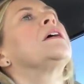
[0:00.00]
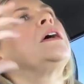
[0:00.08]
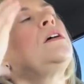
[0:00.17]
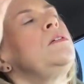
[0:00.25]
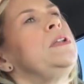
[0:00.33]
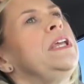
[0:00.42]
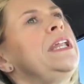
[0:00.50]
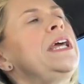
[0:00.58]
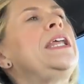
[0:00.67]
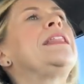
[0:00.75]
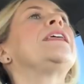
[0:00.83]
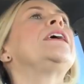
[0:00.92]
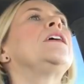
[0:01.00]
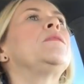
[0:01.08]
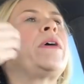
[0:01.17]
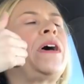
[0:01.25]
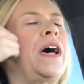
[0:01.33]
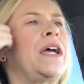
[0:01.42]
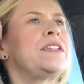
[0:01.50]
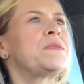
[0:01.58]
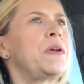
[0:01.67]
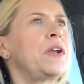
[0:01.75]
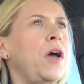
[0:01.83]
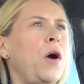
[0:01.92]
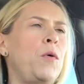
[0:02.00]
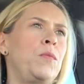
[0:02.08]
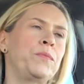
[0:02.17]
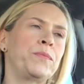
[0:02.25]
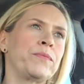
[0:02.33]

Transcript: I don't need anything, but I just want to go.